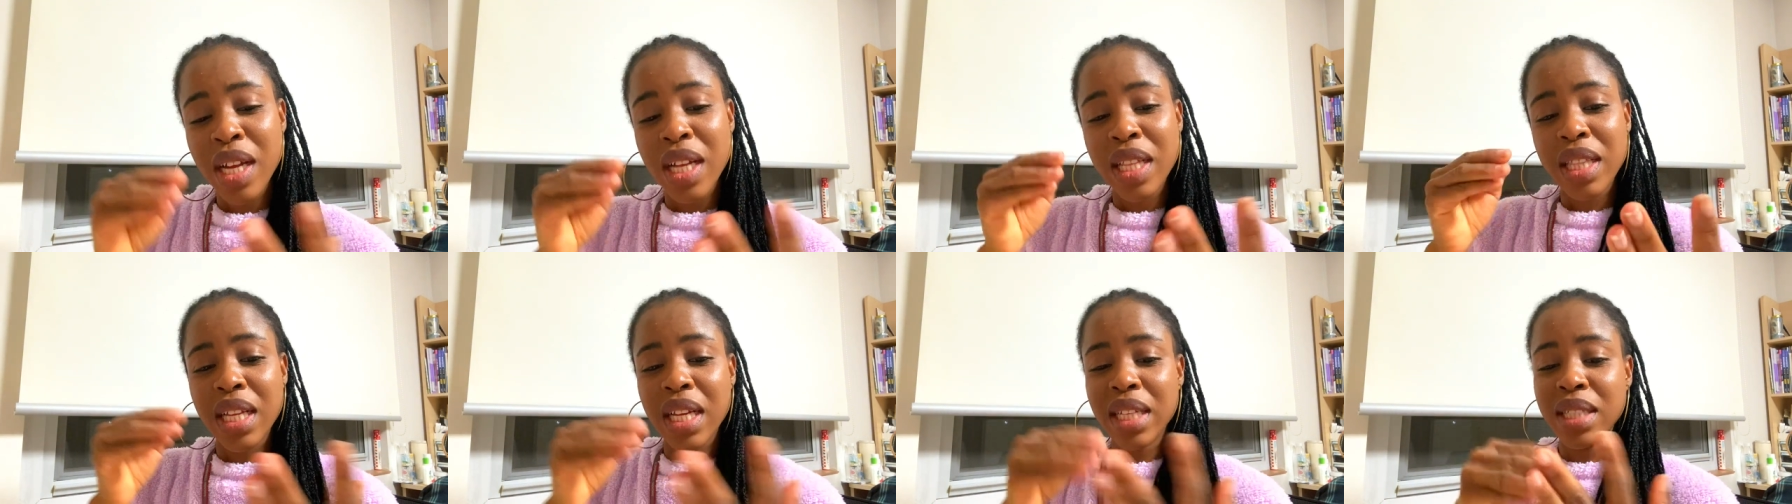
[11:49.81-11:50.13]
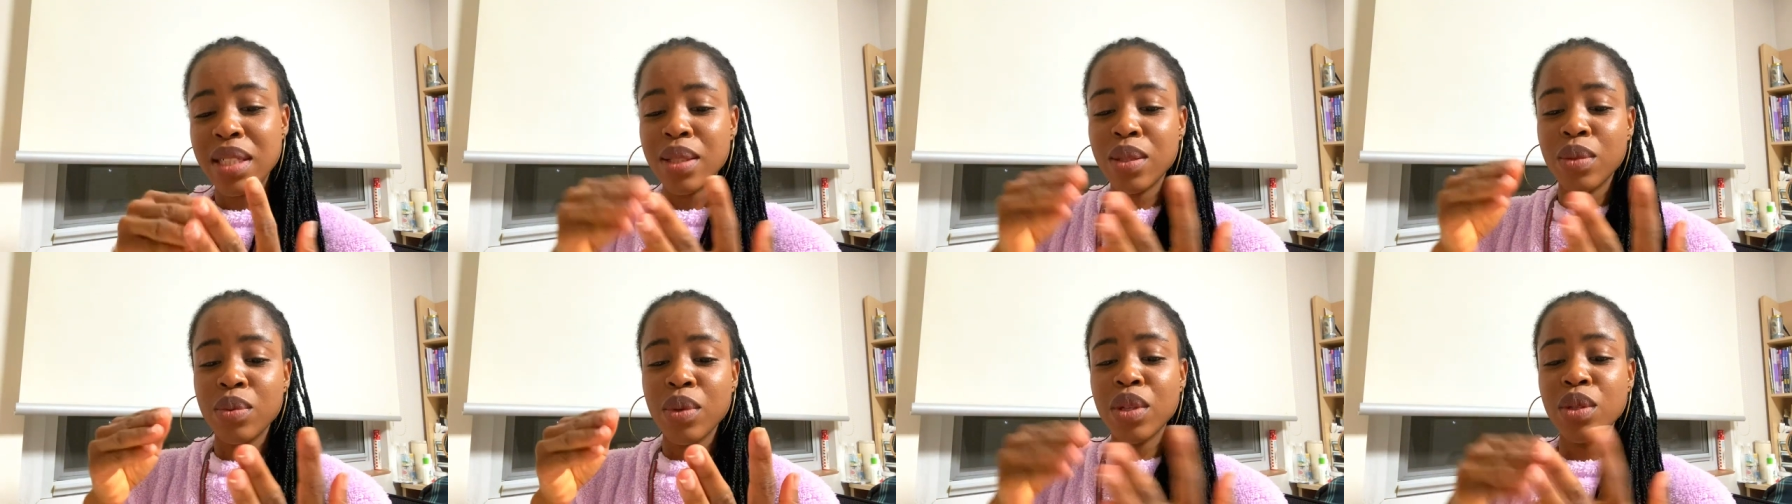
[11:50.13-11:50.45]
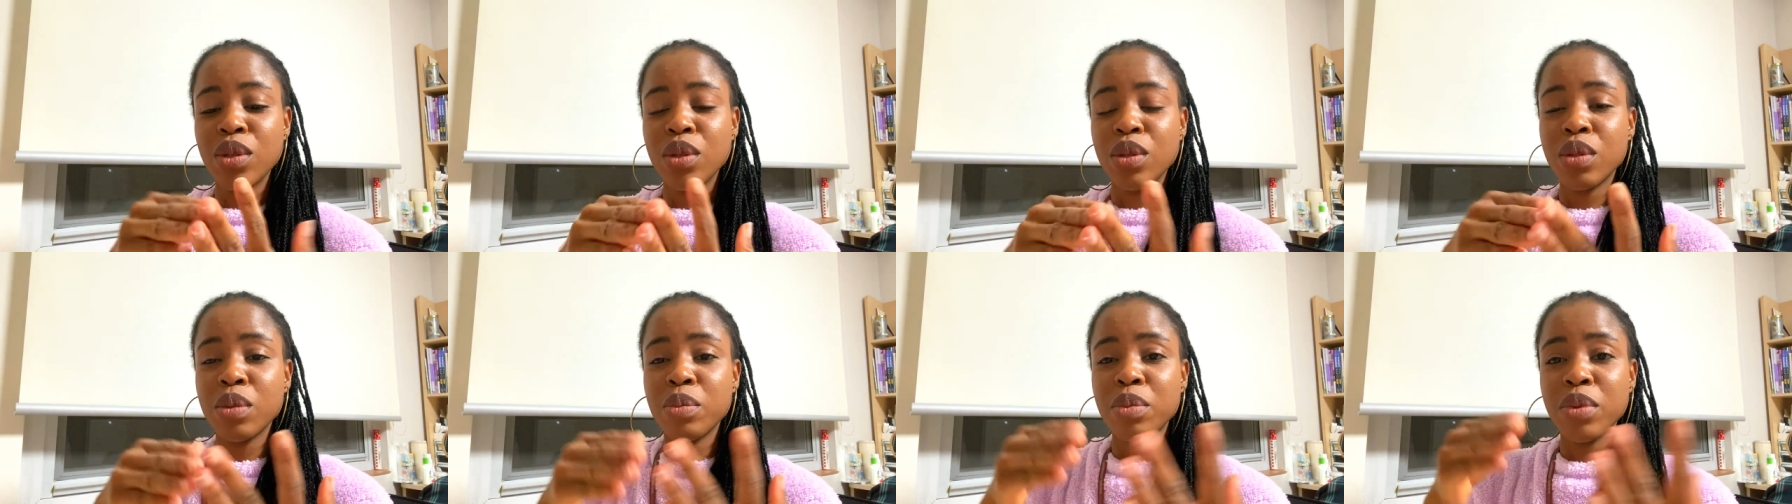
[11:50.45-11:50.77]
that is when
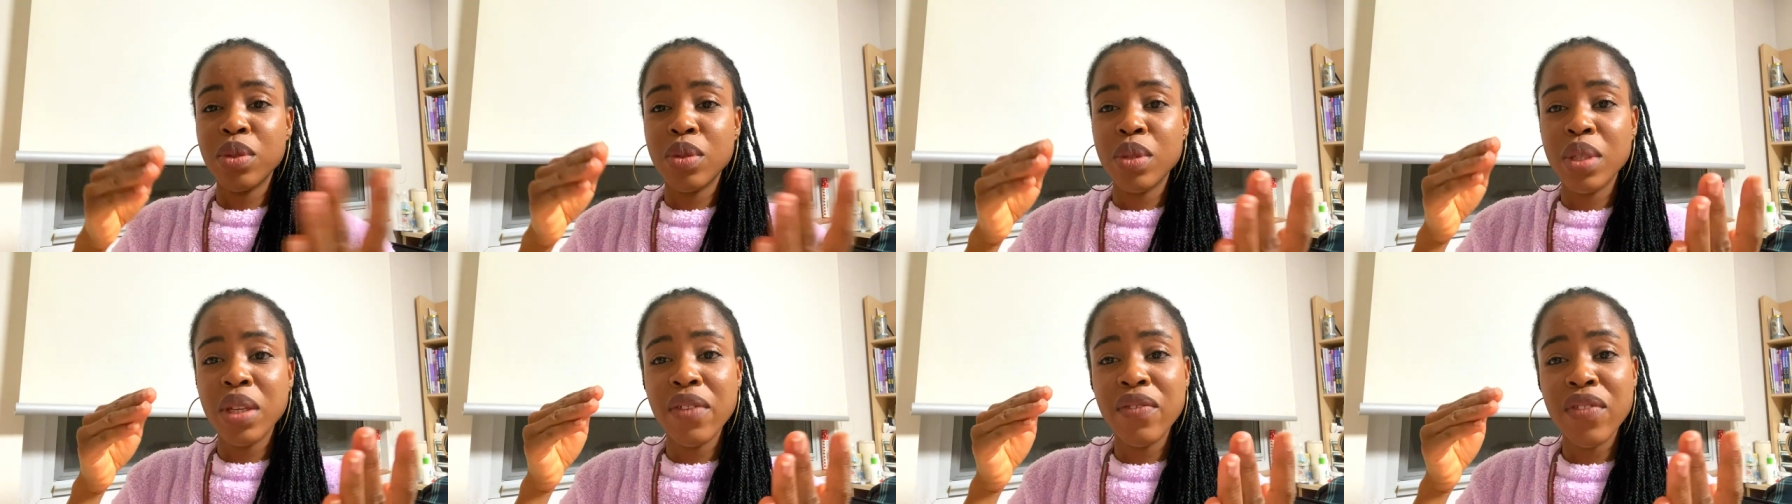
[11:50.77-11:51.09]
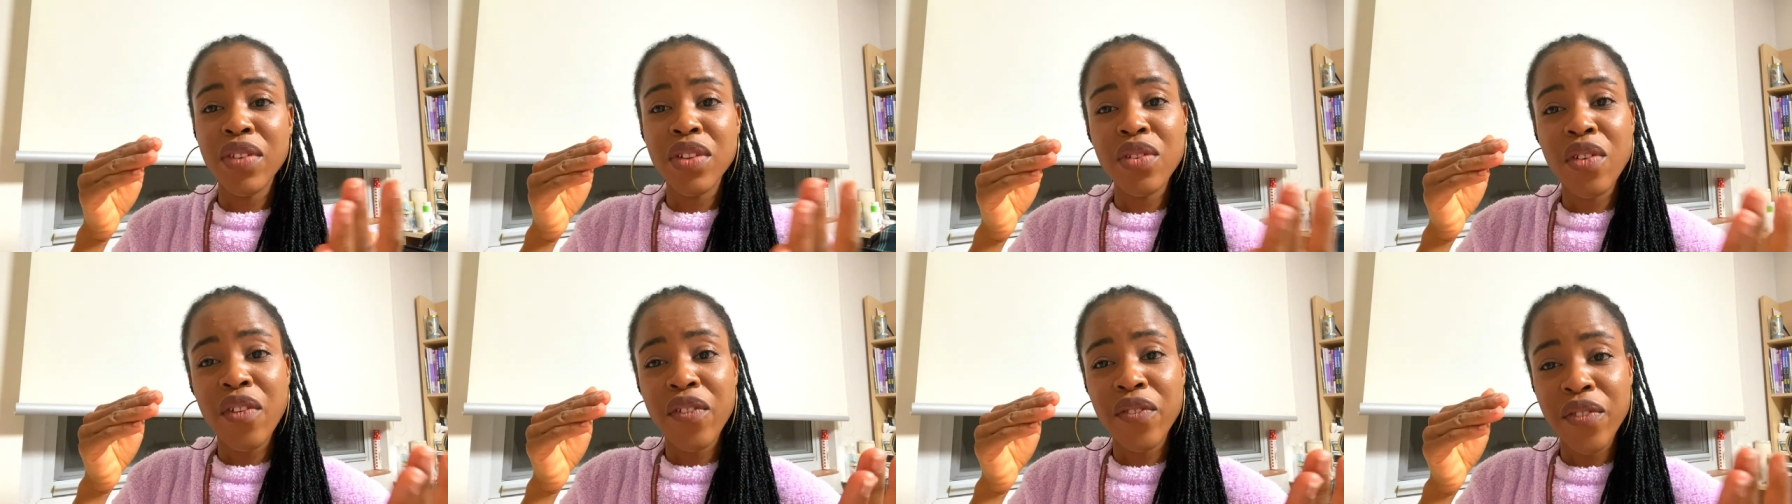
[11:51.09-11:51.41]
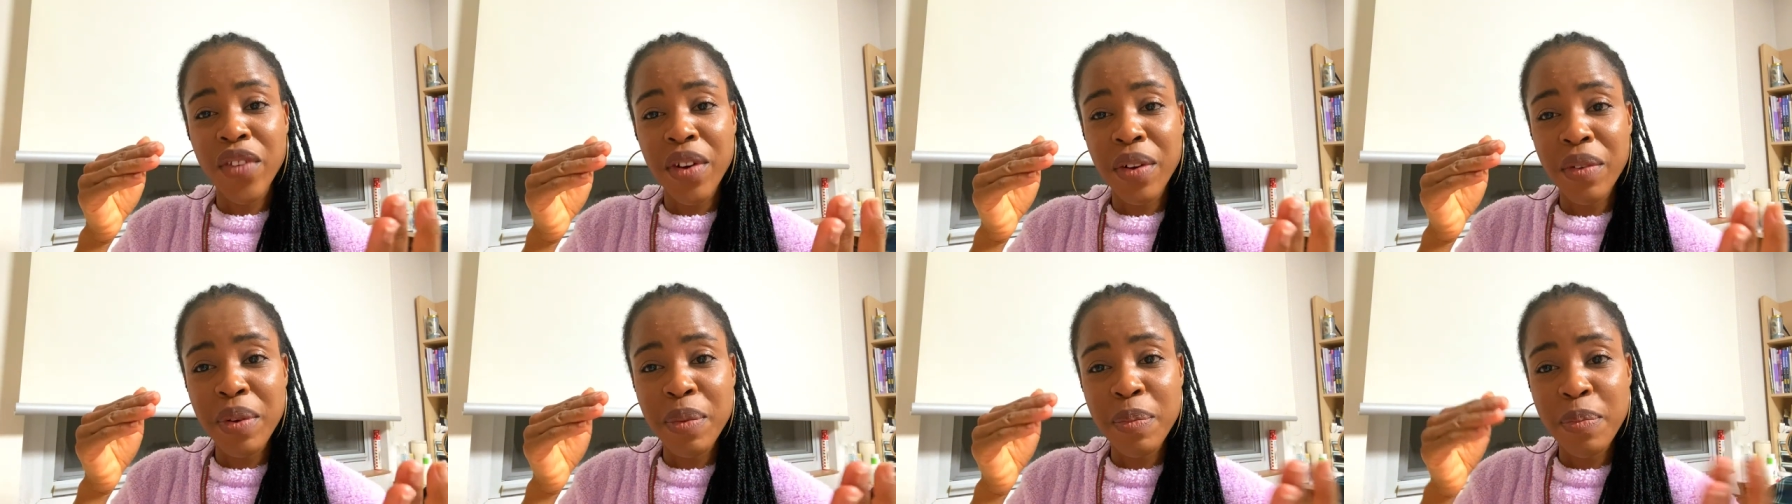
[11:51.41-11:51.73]
you're supposed to give in your
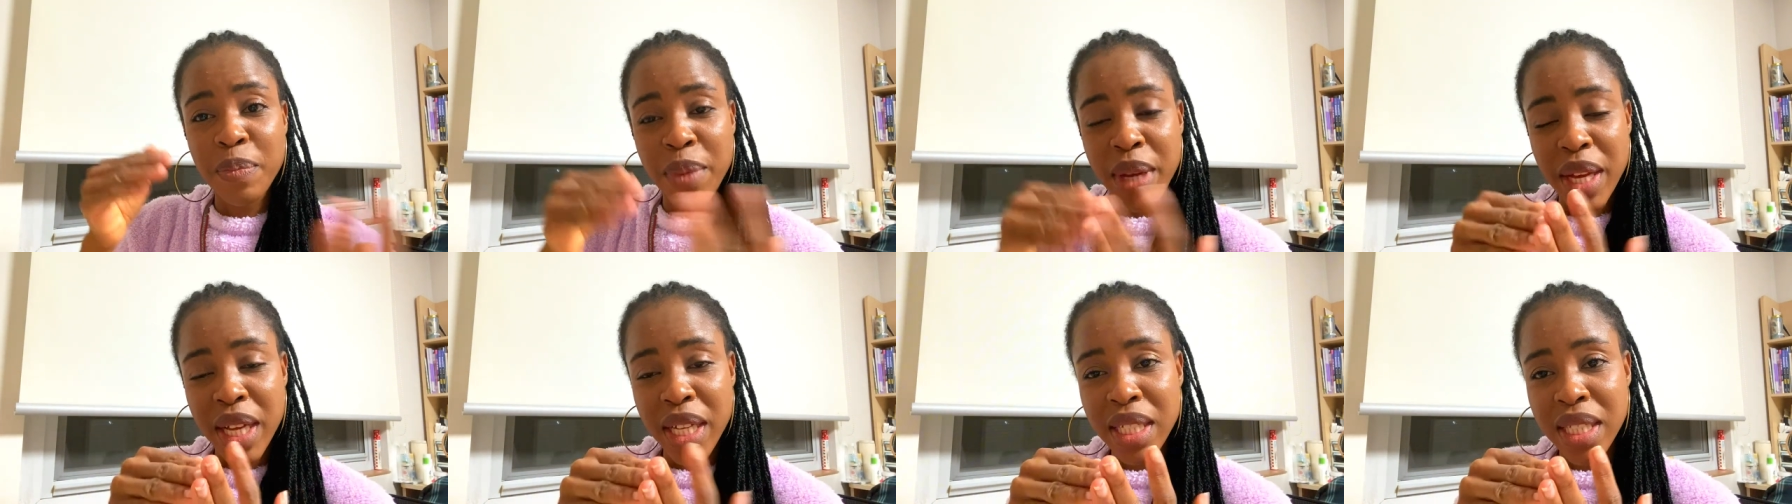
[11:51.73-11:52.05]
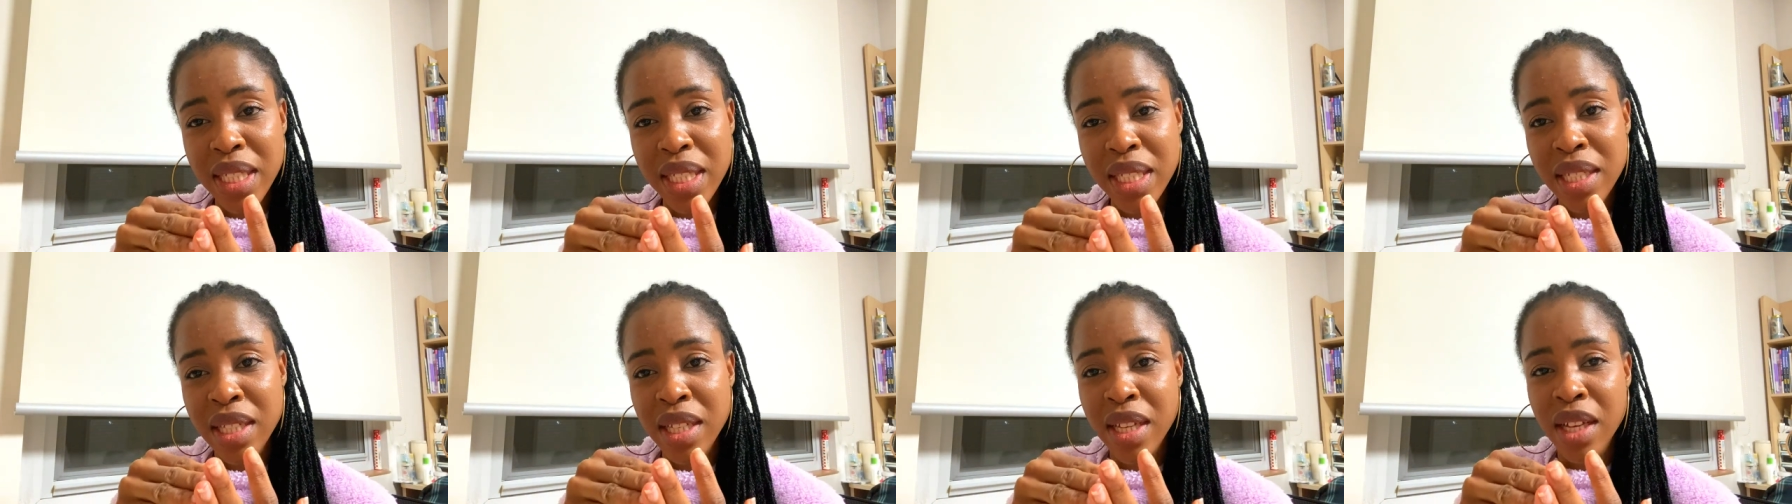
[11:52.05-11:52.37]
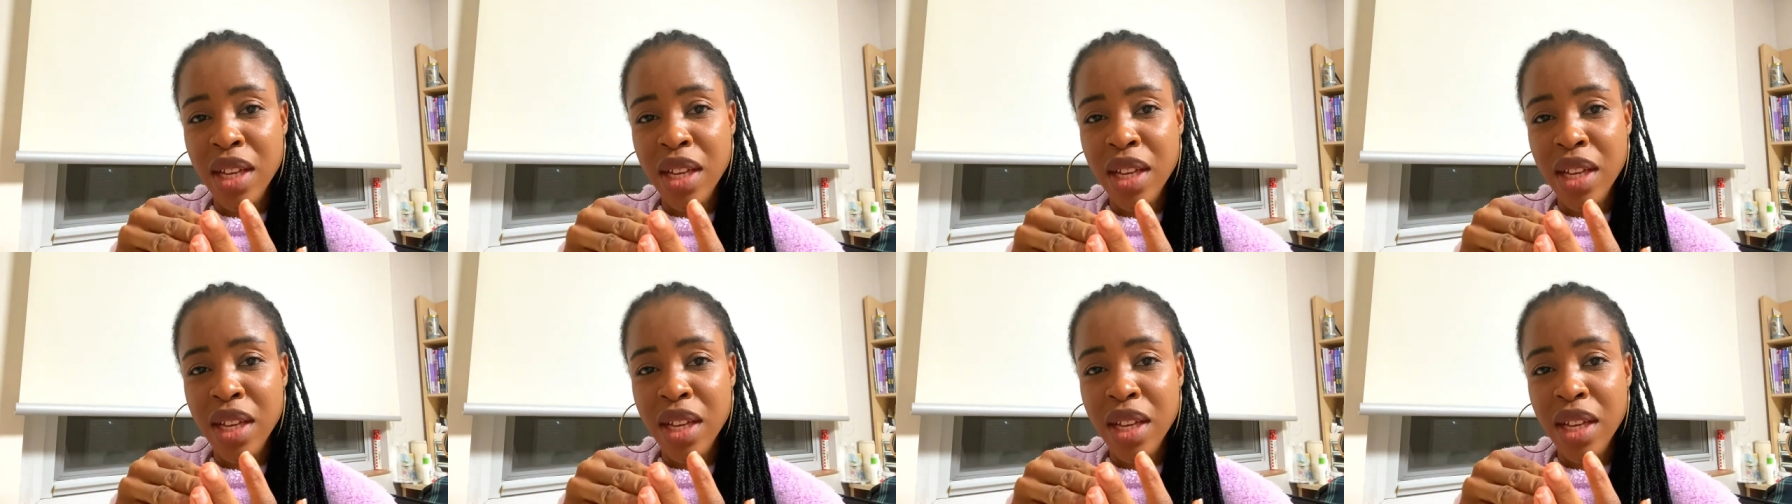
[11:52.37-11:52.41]
very best,